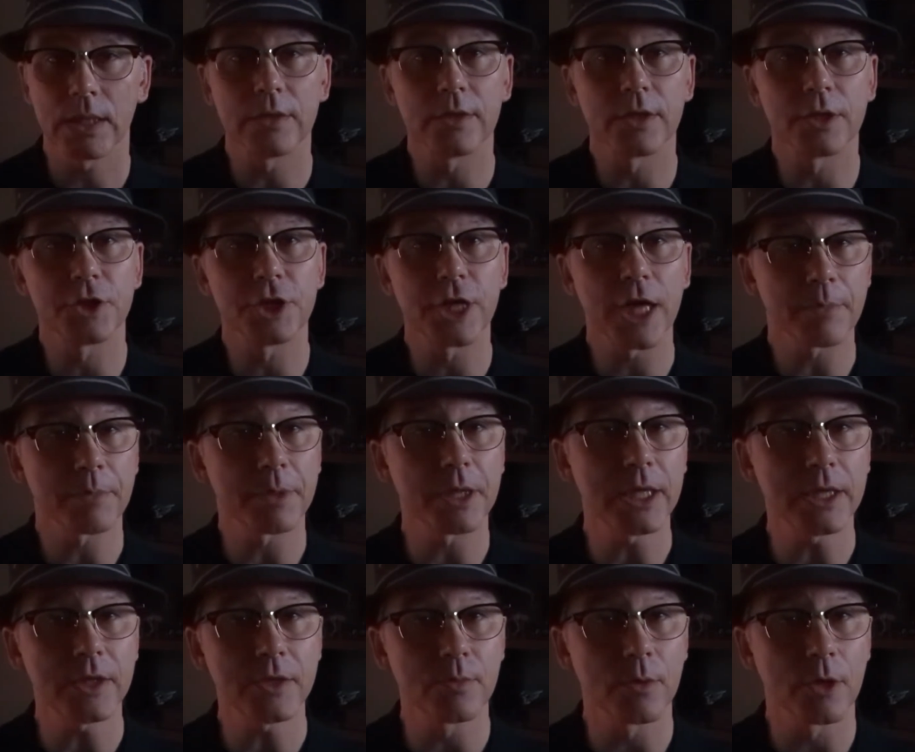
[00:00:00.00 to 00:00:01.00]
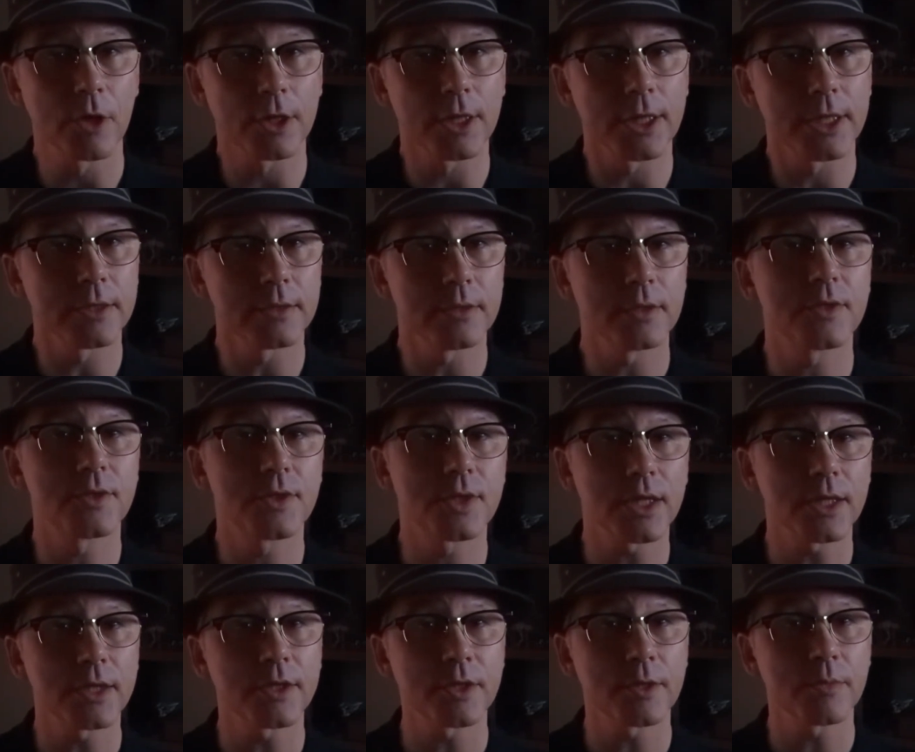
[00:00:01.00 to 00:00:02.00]
In the Japanese market,
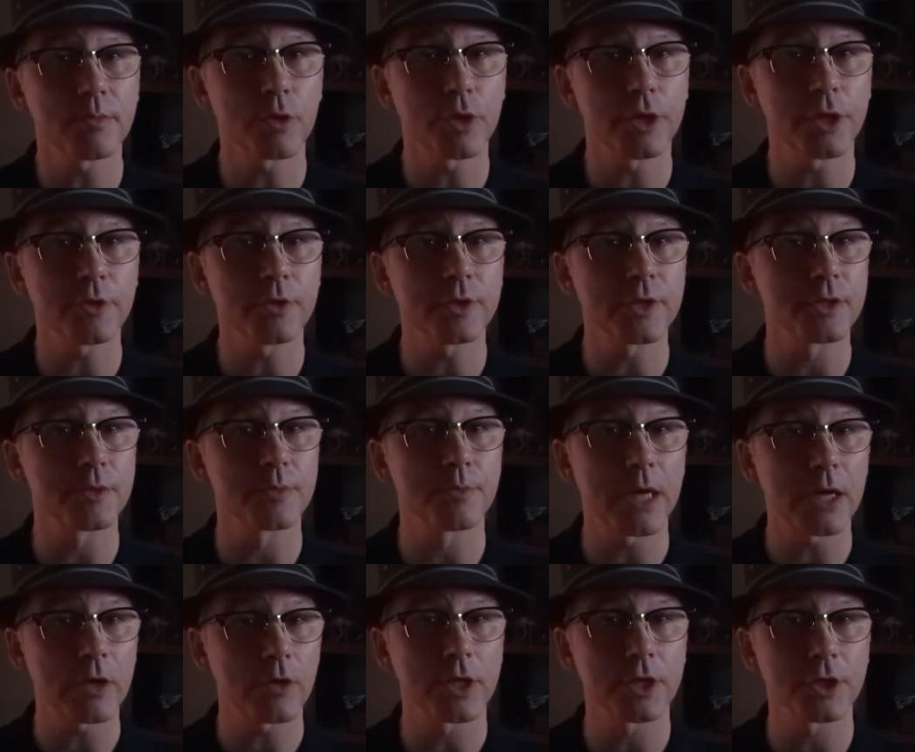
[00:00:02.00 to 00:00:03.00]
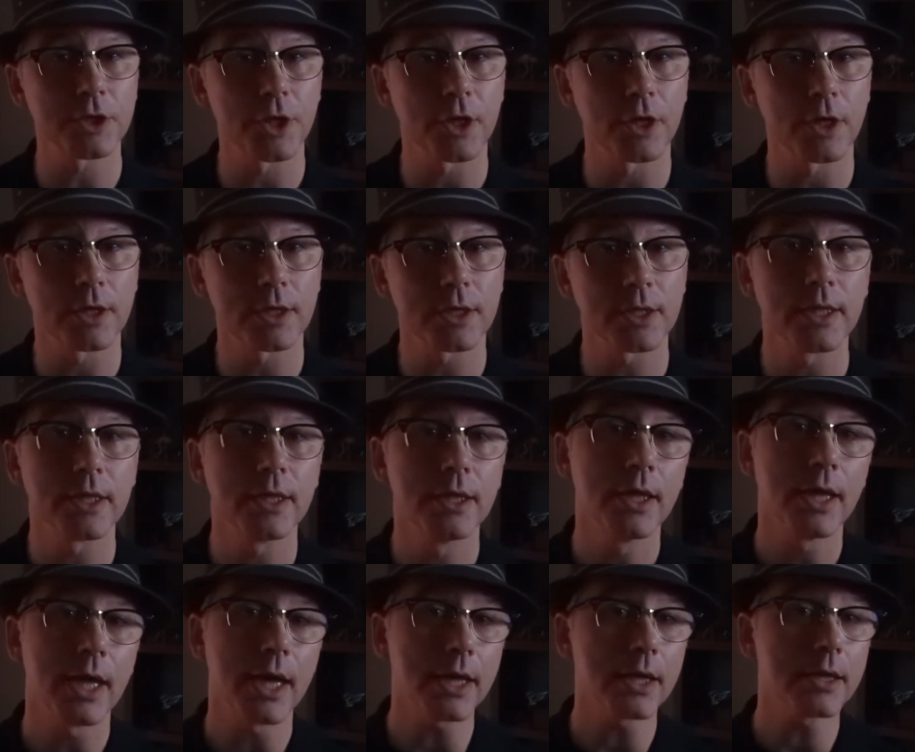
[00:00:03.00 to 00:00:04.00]
Citizen produces Parashock
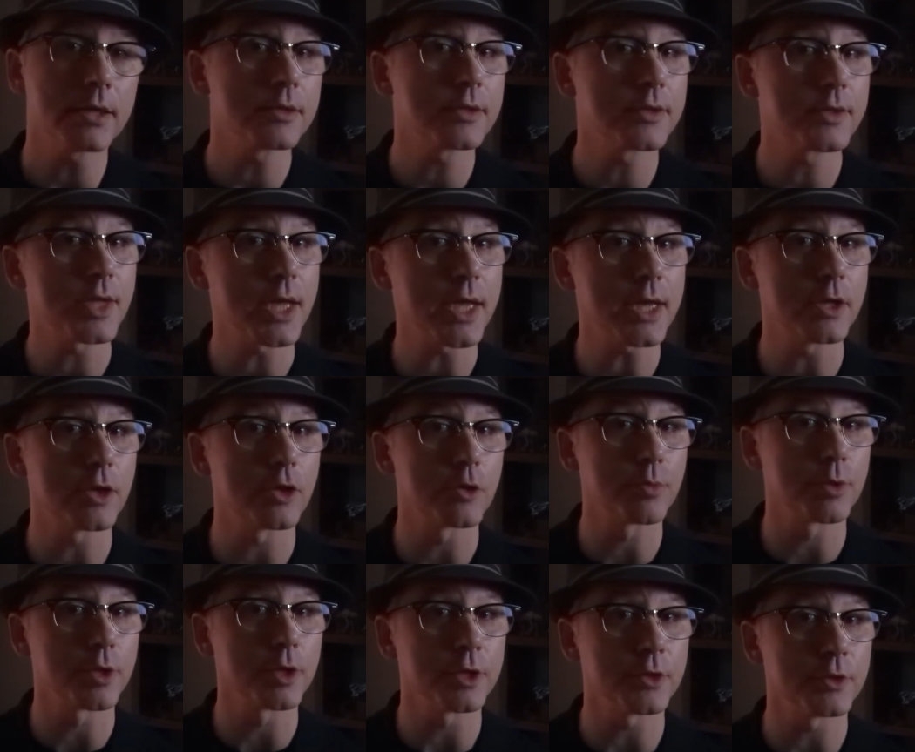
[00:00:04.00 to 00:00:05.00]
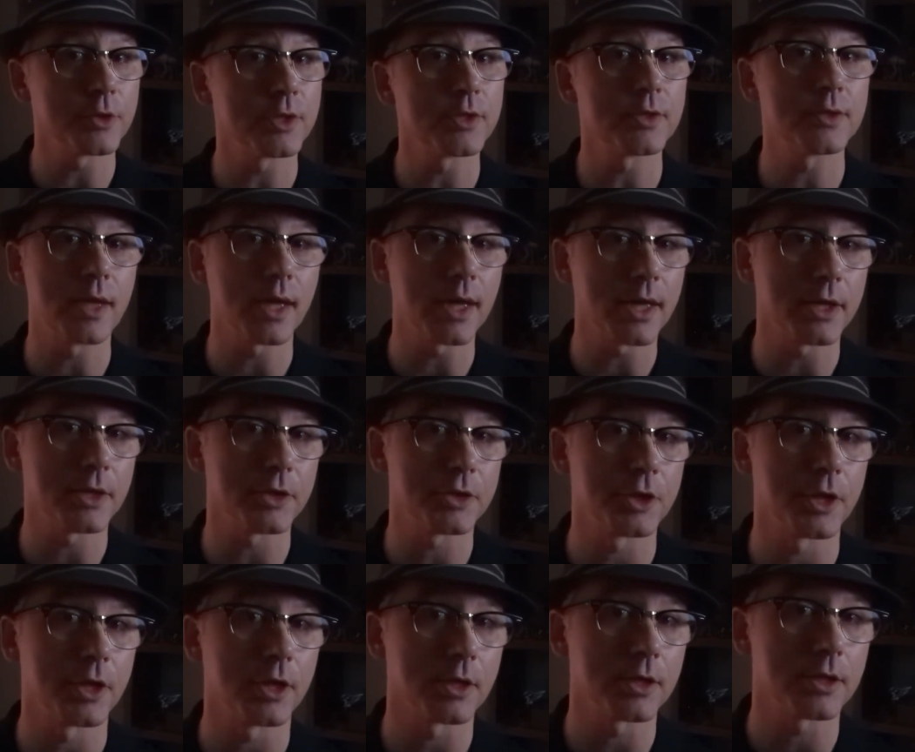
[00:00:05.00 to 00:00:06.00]
and Seiko produces
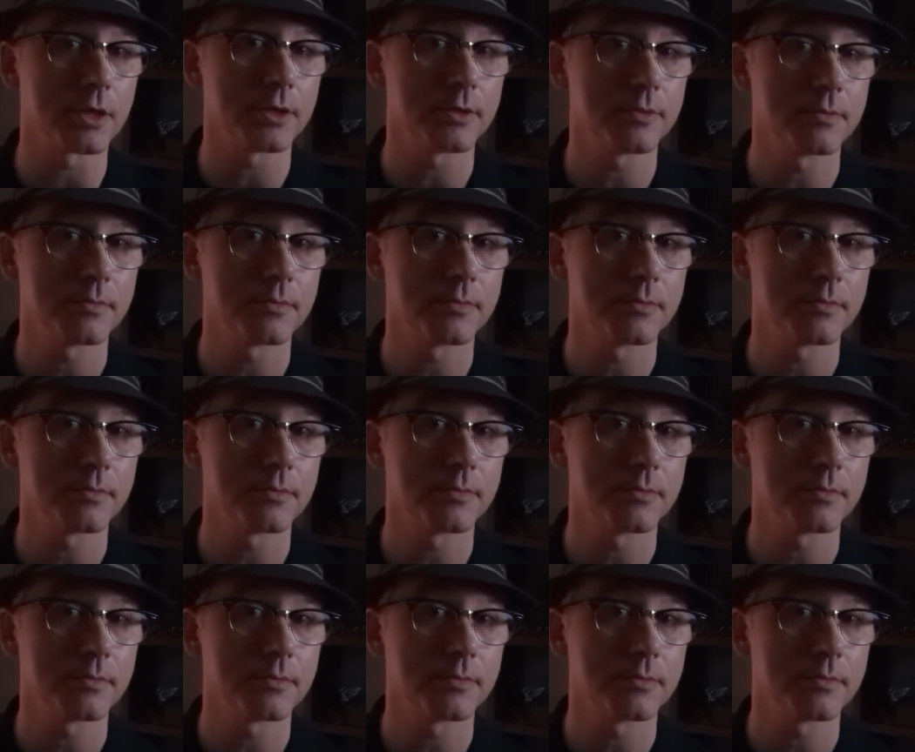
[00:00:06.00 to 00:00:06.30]
Diashock.